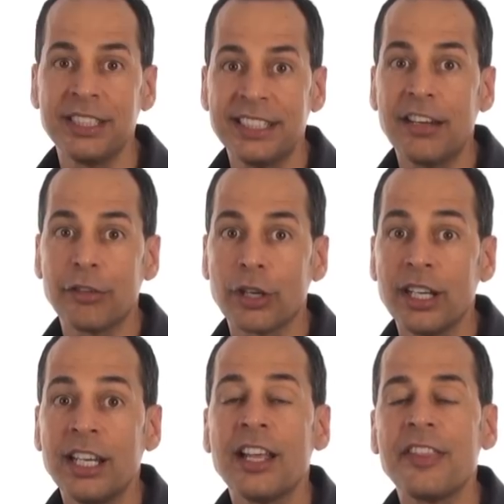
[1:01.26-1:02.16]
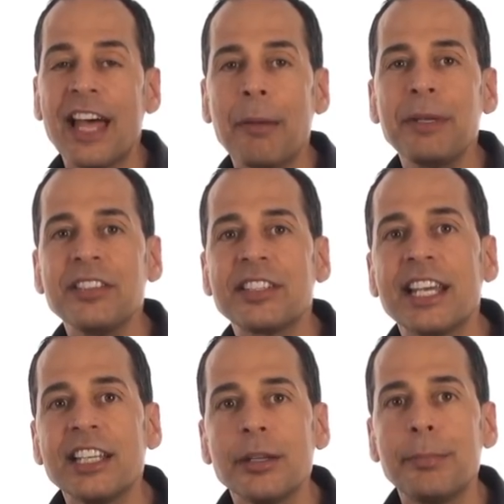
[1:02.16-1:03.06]
endeavor. That means
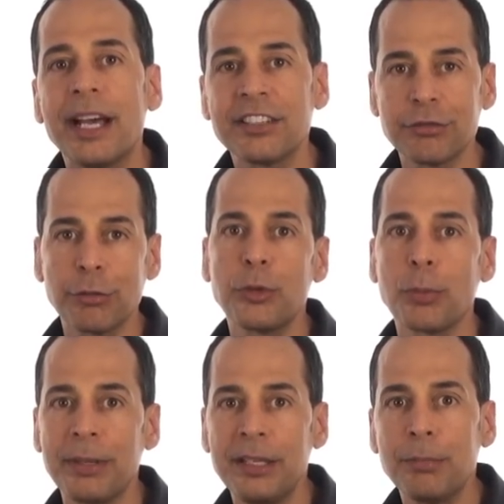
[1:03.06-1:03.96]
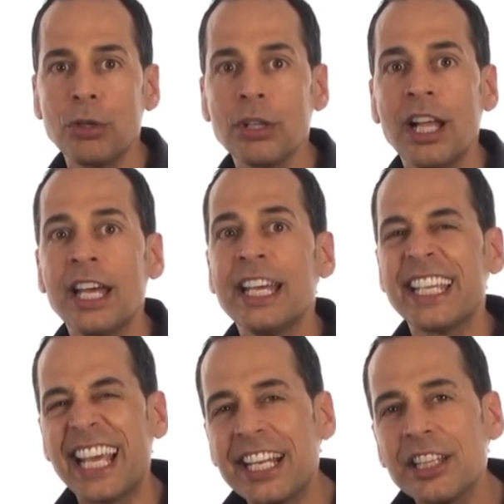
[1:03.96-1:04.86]
getting the best from your people,
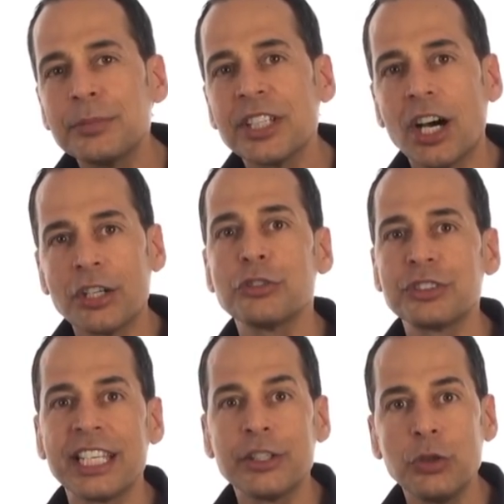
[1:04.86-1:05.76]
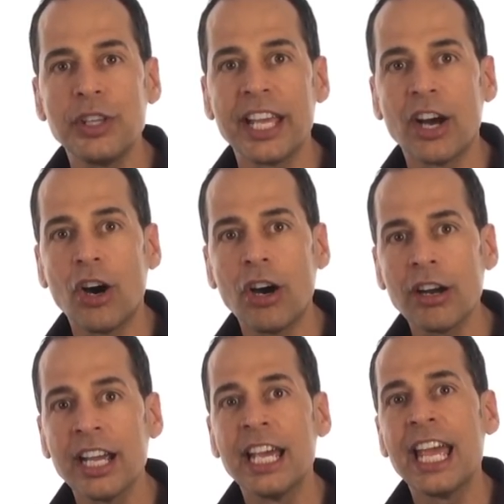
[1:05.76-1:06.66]
getting them to understand who they
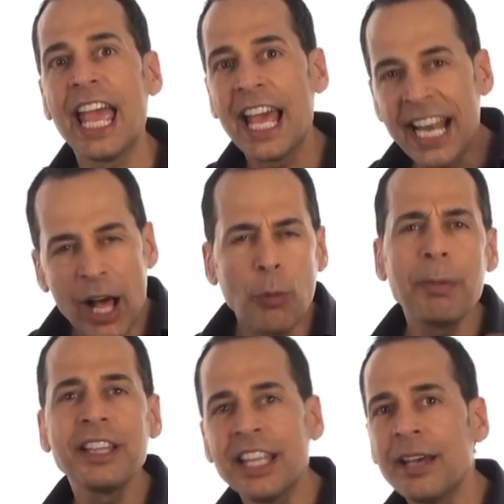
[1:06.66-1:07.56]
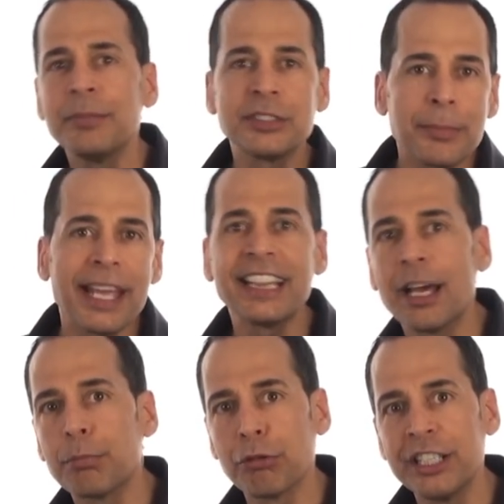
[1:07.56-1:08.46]
are, and helping them to make
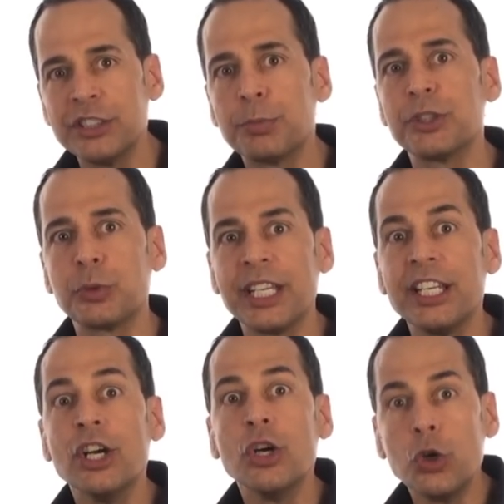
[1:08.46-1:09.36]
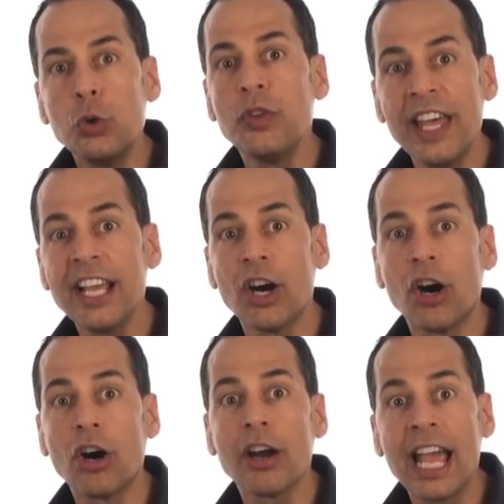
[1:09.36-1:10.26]
that bridge between who they
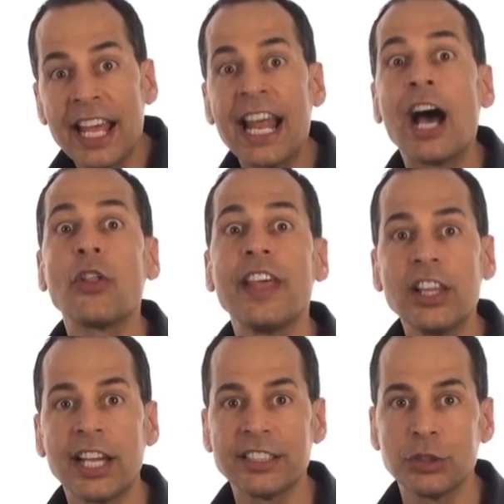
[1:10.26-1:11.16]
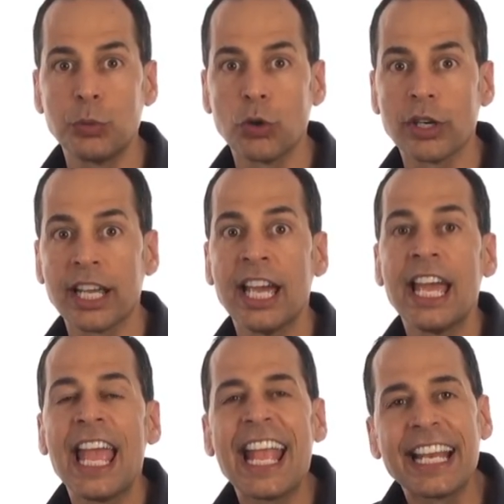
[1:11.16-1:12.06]
are and how they like to work
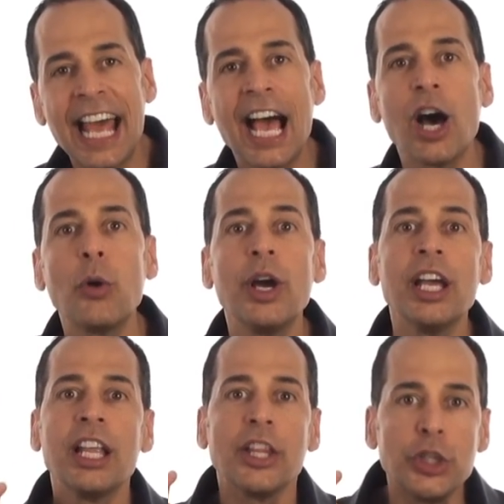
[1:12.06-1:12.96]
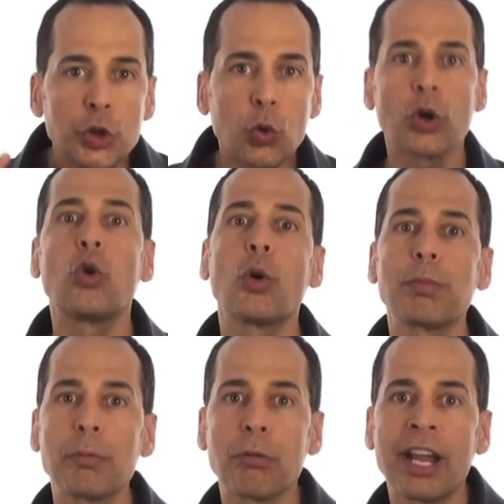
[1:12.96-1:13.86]
and how your
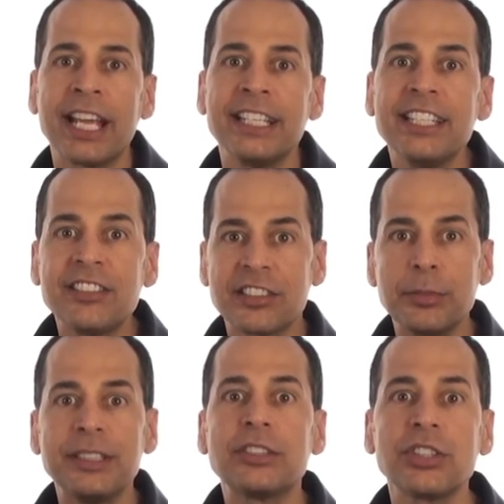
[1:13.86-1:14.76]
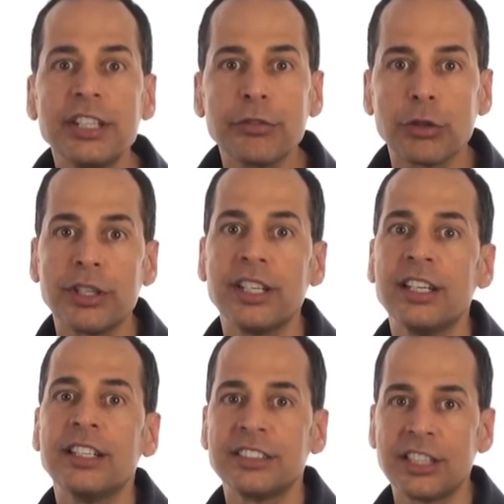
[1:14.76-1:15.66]
corporate brand needs to be delivered
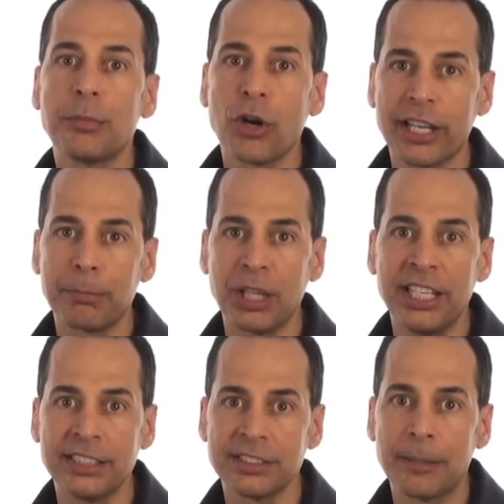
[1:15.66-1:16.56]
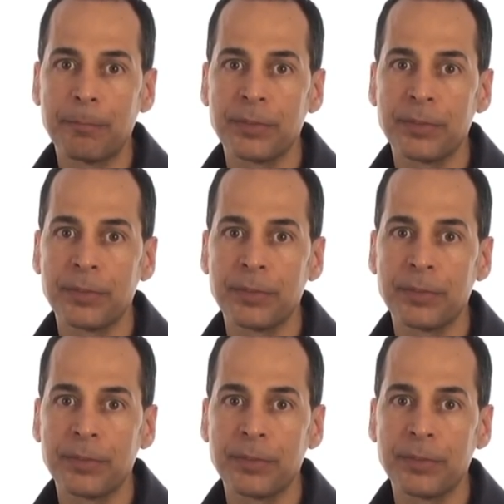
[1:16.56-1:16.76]
to the marketplace.